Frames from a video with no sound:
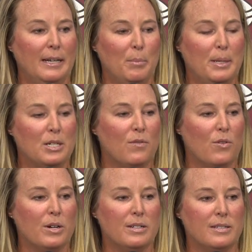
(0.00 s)
and pitch
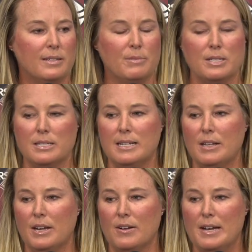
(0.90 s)
for us and was a
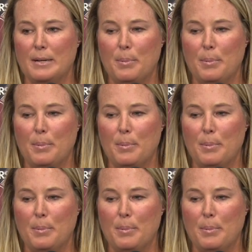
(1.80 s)
South Carolina